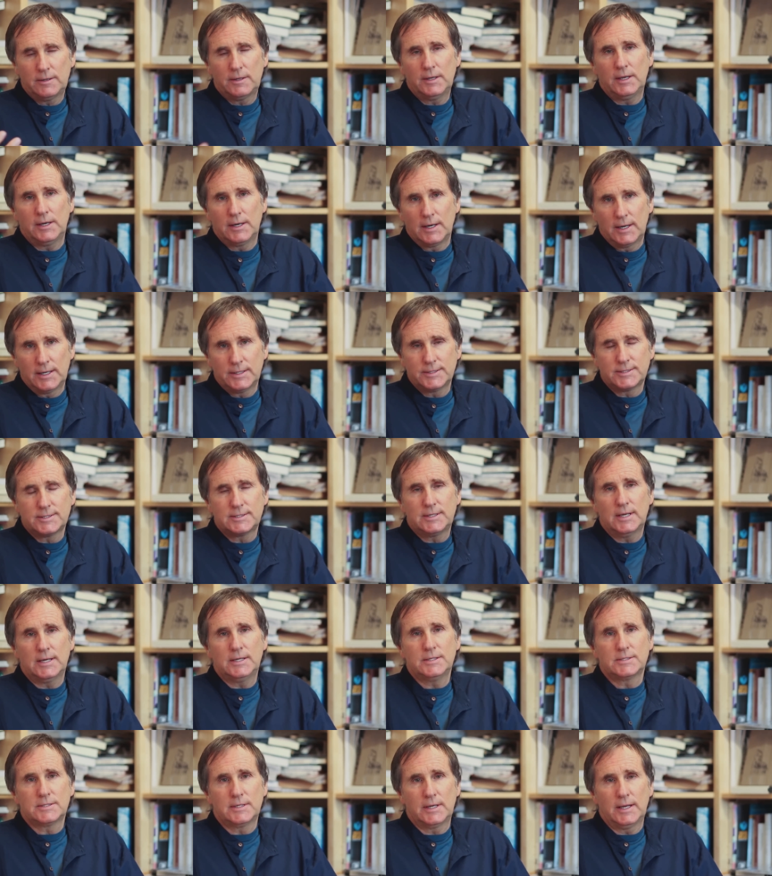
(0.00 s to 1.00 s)
the United
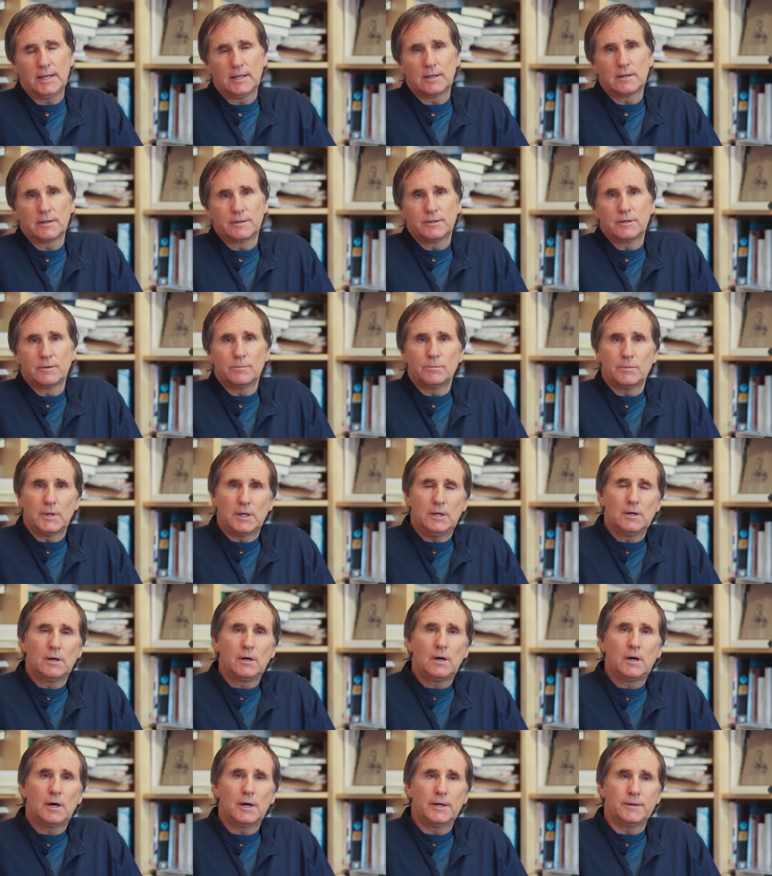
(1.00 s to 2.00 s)
States, England and
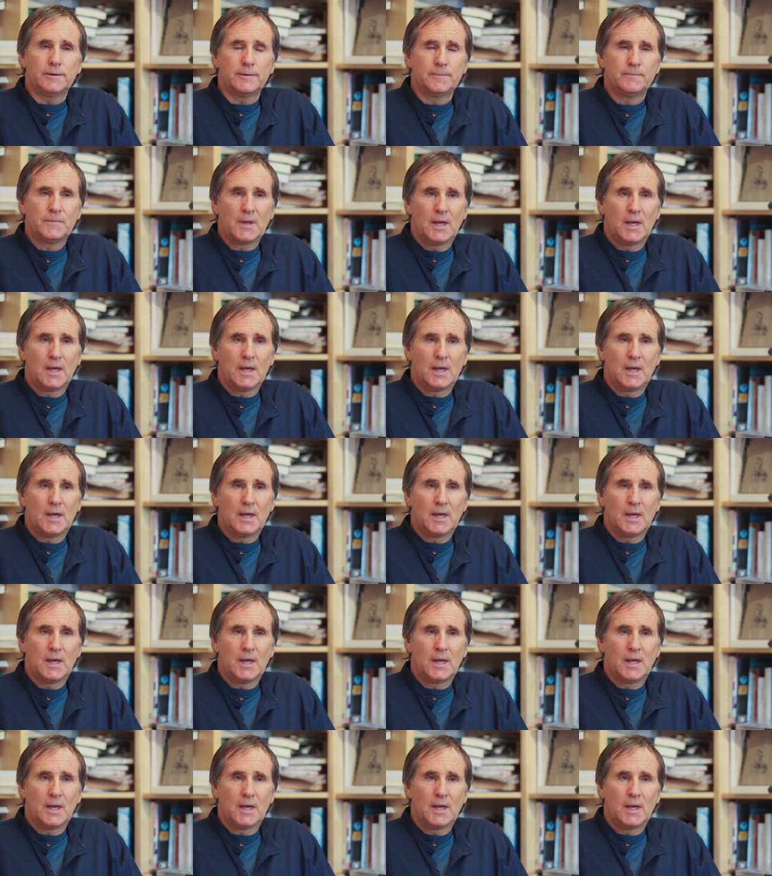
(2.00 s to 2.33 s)
beyond.